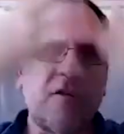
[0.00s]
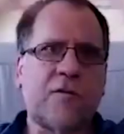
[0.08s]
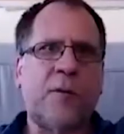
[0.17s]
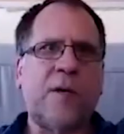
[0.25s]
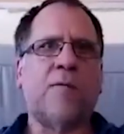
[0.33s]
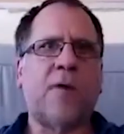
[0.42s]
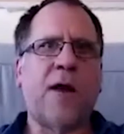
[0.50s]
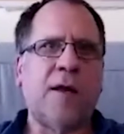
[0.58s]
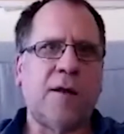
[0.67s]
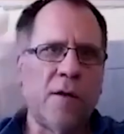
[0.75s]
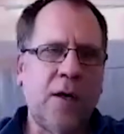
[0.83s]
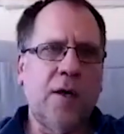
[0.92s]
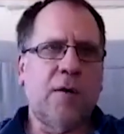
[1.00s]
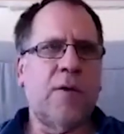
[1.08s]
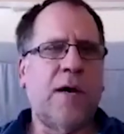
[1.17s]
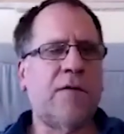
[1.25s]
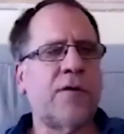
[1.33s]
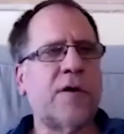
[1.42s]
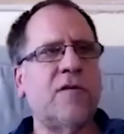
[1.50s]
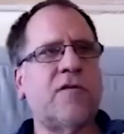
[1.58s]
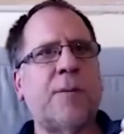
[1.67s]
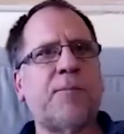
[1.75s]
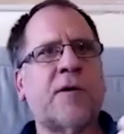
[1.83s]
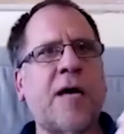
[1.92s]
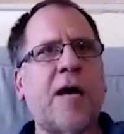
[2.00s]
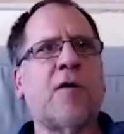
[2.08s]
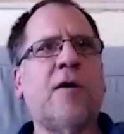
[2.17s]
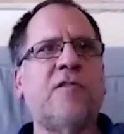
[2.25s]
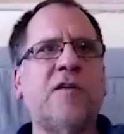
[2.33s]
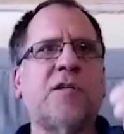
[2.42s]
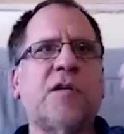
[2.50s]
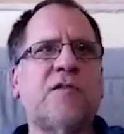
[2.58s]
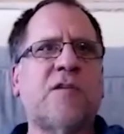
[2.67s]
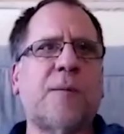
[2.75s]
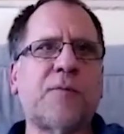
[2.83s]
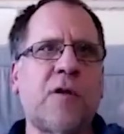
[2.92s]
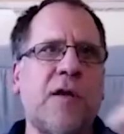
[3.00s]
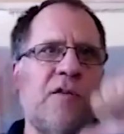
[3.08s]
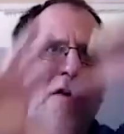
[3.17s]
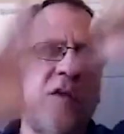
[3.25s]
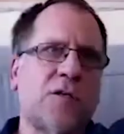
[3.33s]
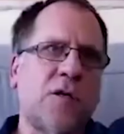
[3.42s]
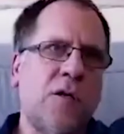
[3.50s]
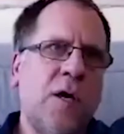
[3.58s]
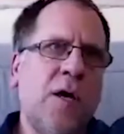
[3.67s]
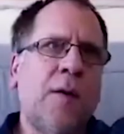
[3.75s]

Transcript: It's being readied, right, for concept categorization, conceptualization,